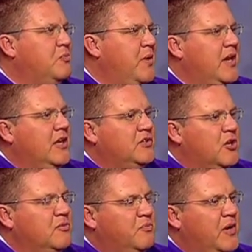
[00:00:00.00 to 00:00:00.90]
to beating in
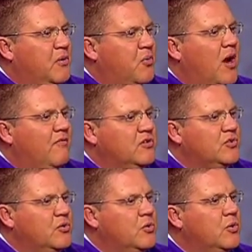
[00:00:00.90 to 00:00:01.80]
terms of beating a private
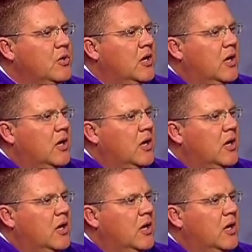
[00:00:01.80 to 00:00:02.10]
school,